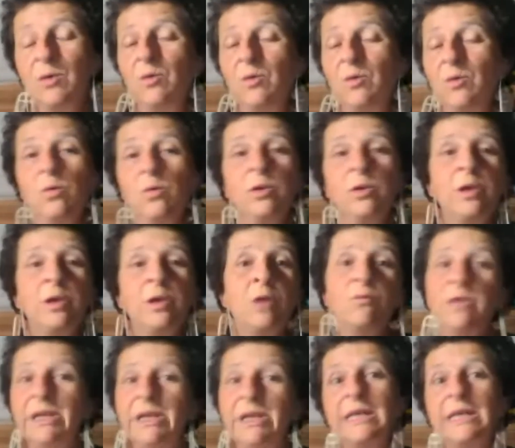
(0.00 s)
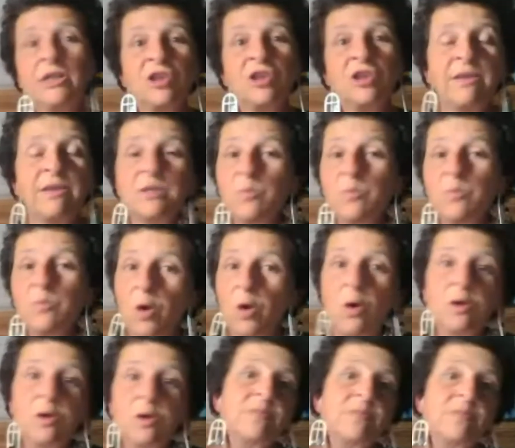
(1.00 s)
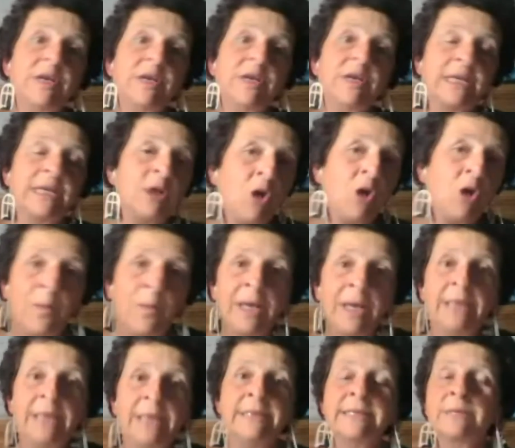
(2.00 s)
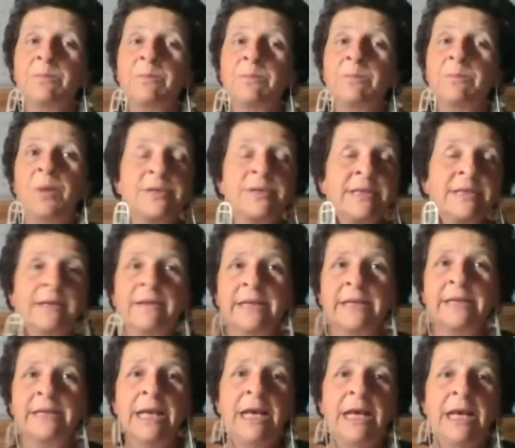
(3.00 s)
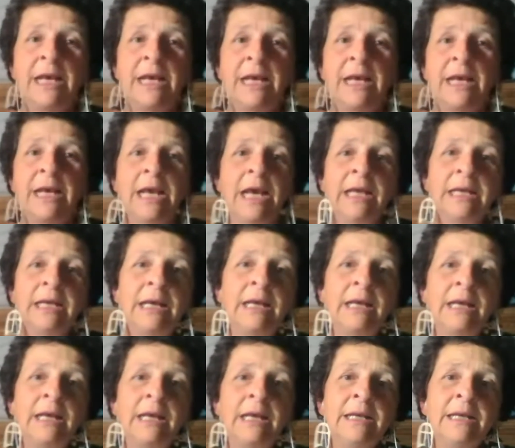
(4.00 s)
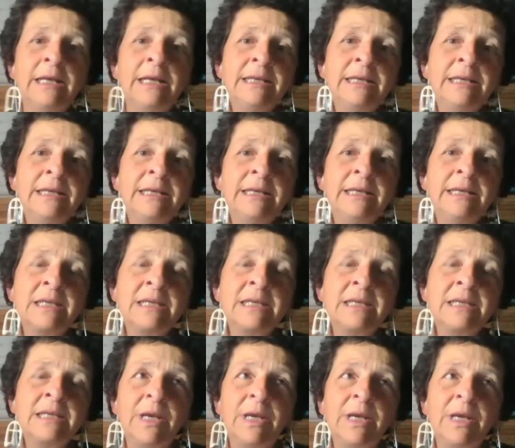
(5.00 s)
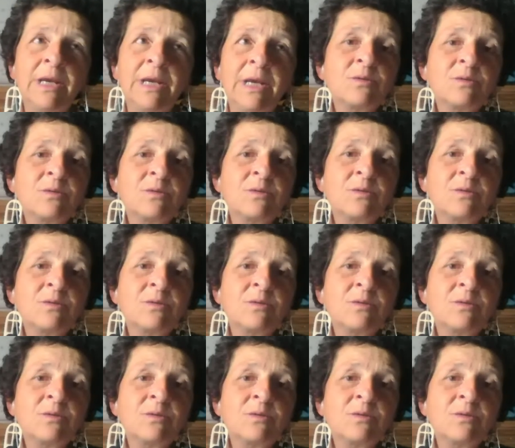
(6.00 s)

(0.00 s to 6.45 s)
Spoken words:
We're all reading each other's blogs and writing comments and posting things, and it really is sort of